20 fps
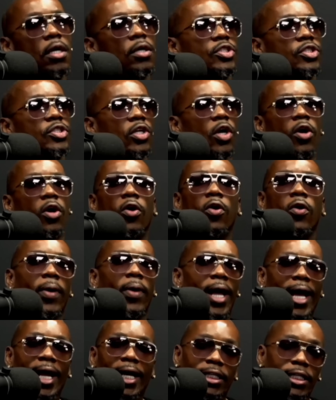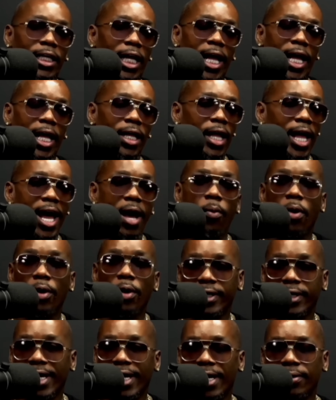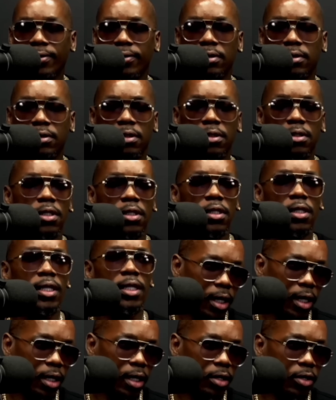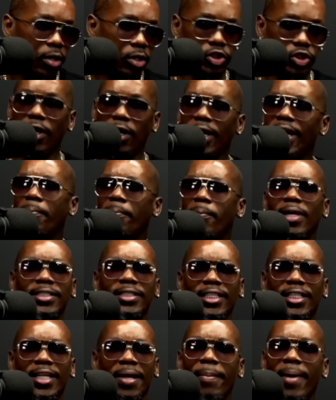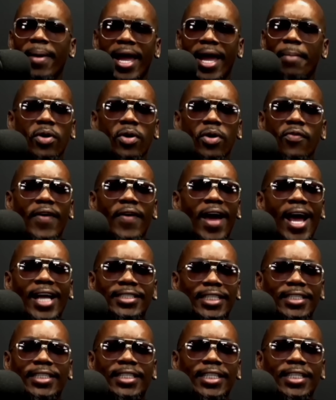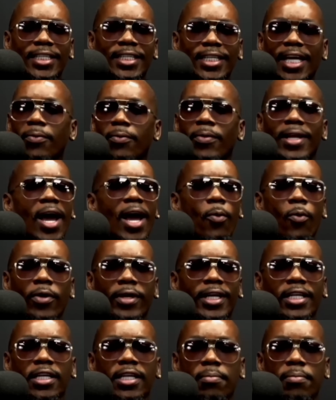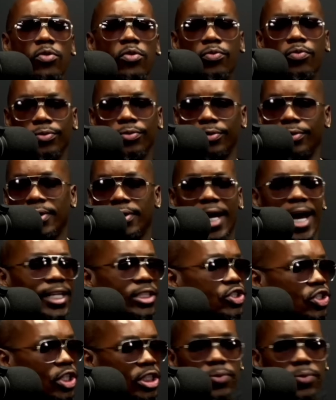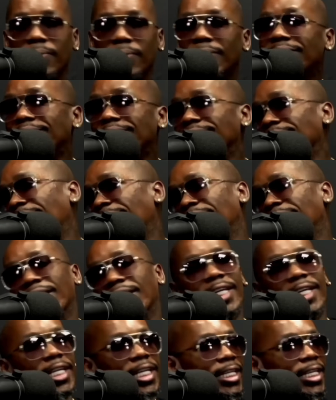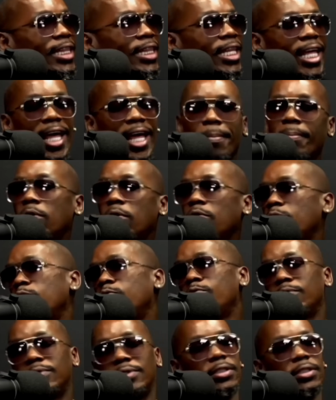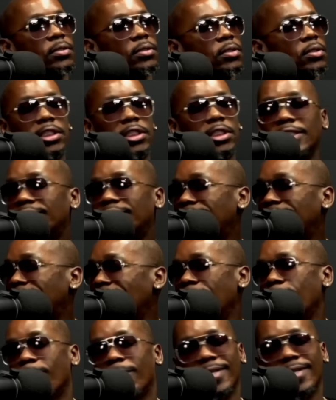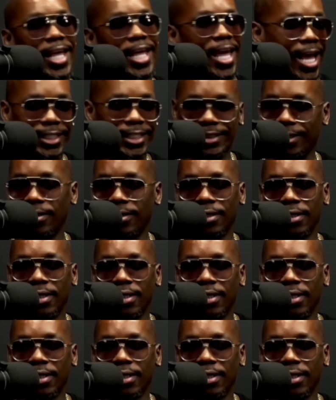So I walked out. Because, you know, it wasn't a bad movie. I just couldn't get with it. I wasn't in the mood. I just was not in that mood to sit with that.